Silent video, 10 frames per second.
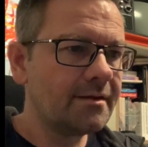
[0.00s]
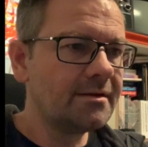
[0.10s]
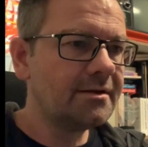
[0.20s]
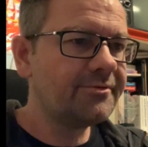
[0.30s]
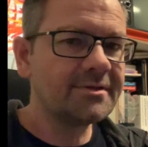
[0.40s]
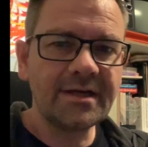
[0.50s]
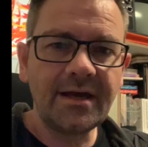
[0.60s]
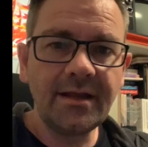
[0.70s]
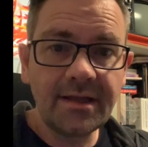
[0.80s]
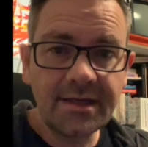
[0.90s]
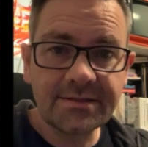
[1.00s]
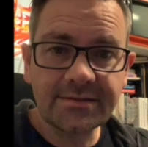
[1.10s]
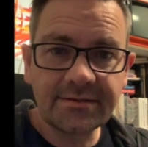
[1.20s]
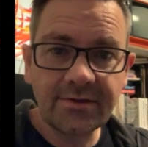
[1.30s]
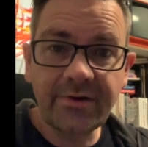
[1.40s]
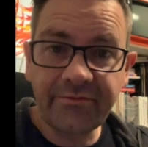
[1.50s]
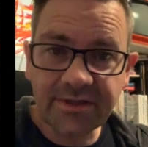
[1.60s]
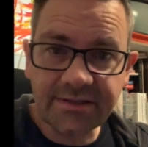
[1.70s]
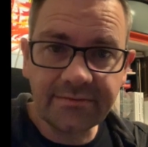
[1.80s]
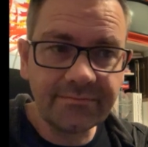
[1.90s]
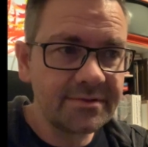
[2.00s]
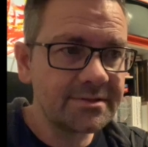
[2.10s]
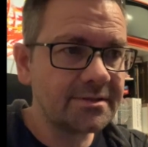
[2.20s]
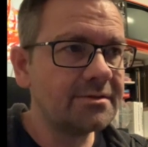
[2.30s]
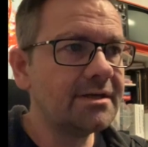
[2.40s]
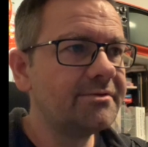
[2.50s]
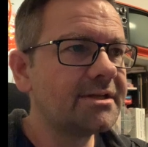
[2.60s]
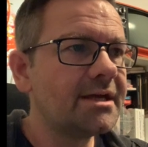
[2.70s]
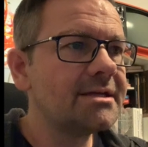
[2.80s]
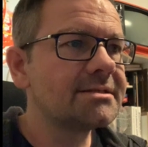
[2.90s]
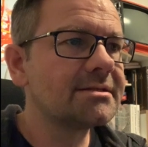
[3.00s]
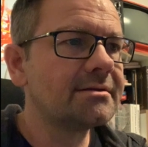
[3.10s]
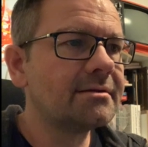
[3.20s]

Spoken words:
if a tile has gravity. So if it has